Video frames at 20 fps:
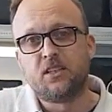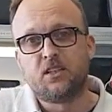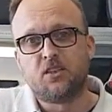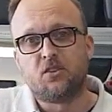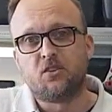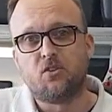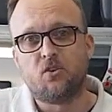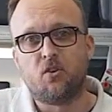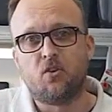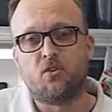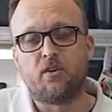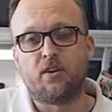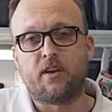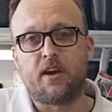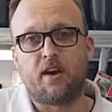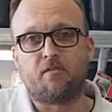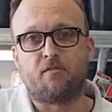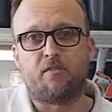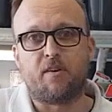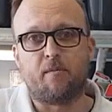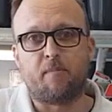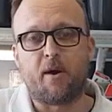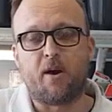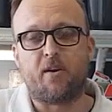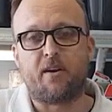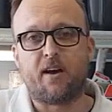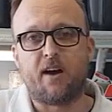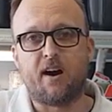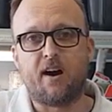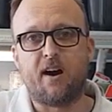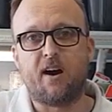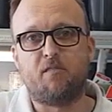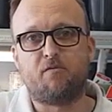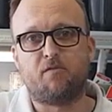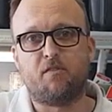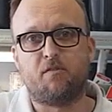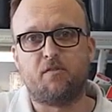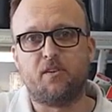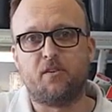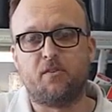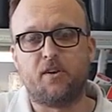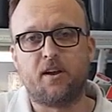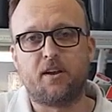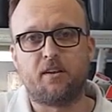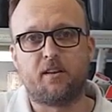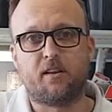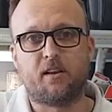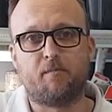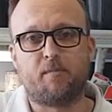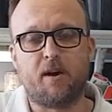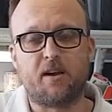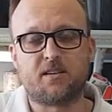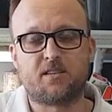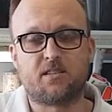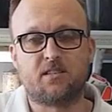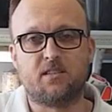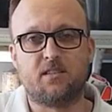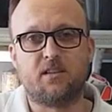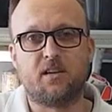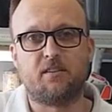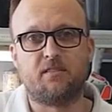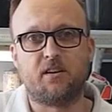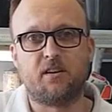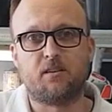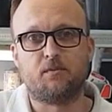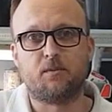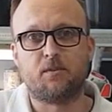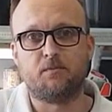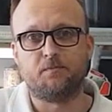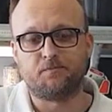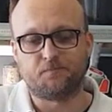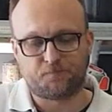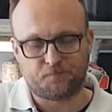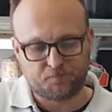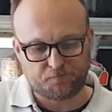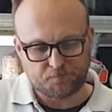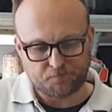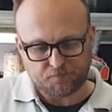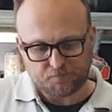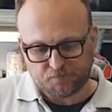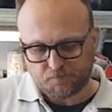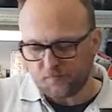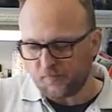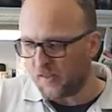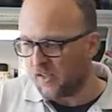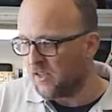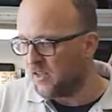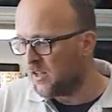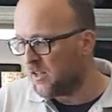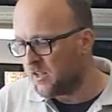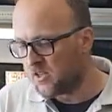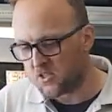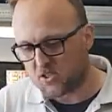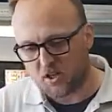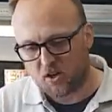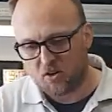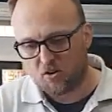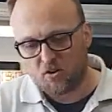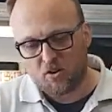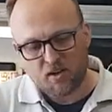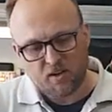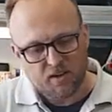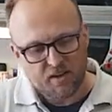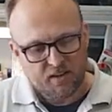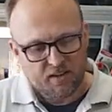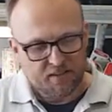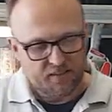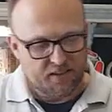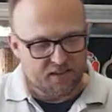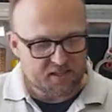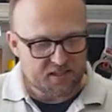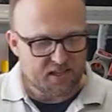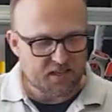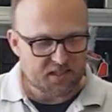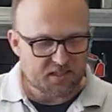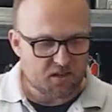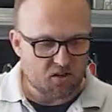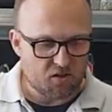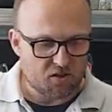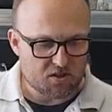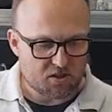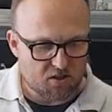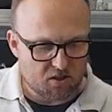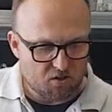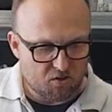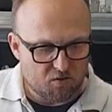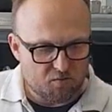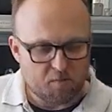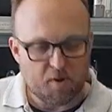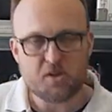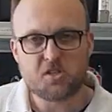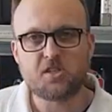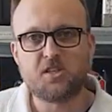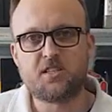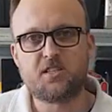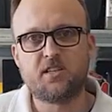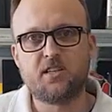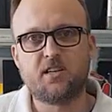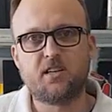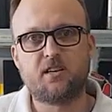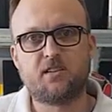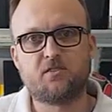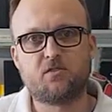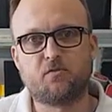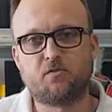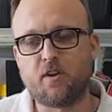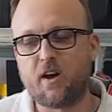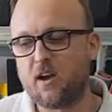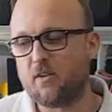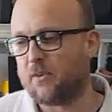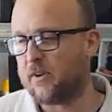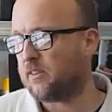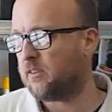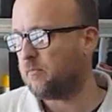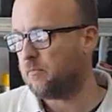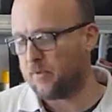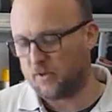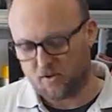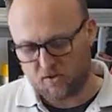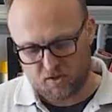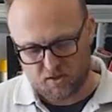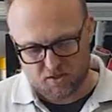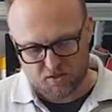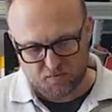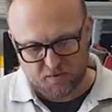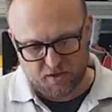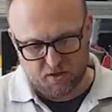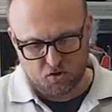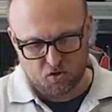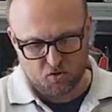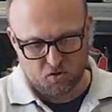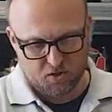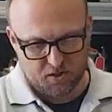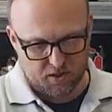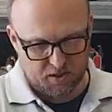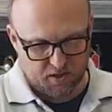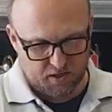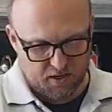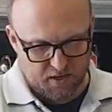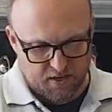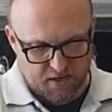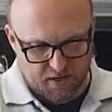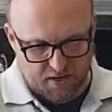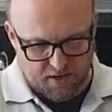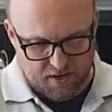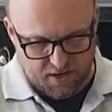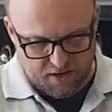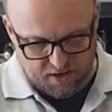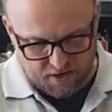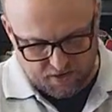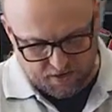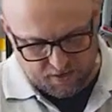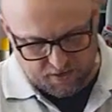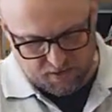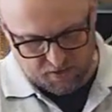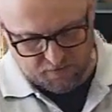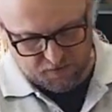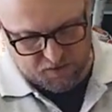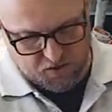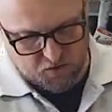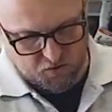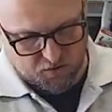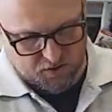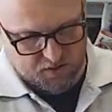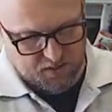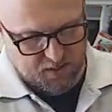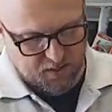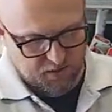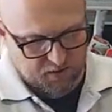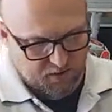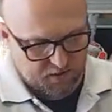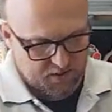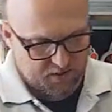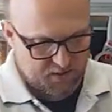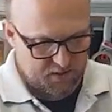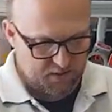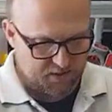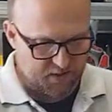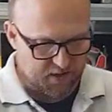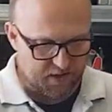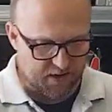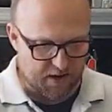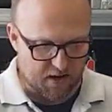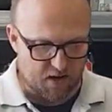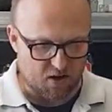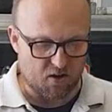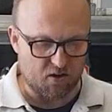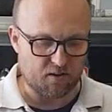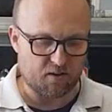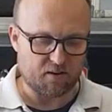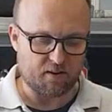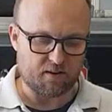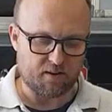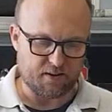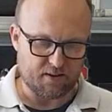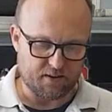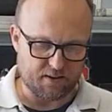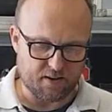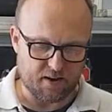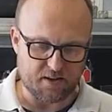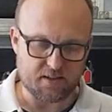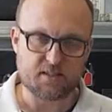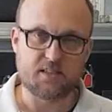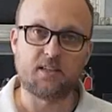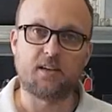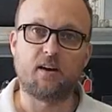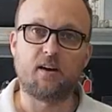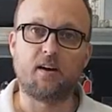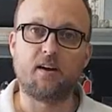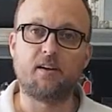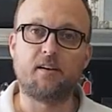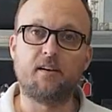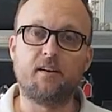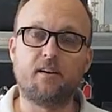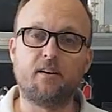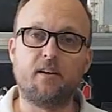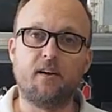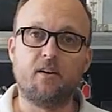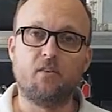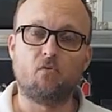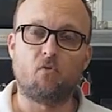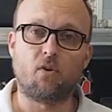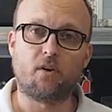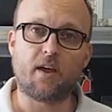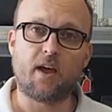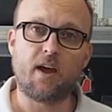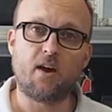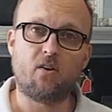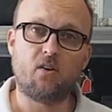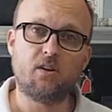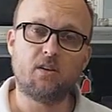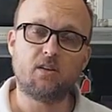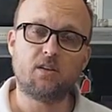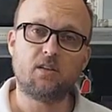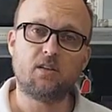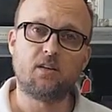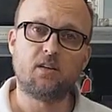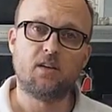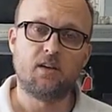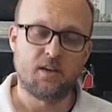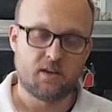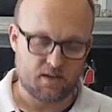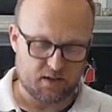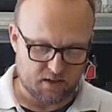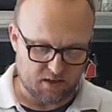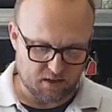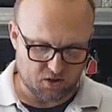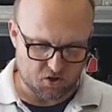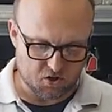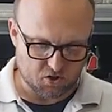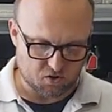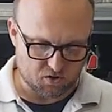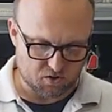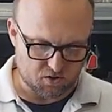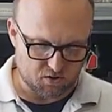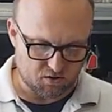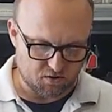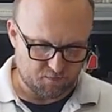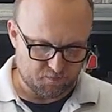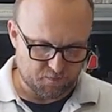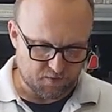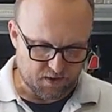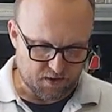you only have about half of the rated capacity available. So these things are also much easier to fly with because we're using individual cells that are under 99 watt hour in total.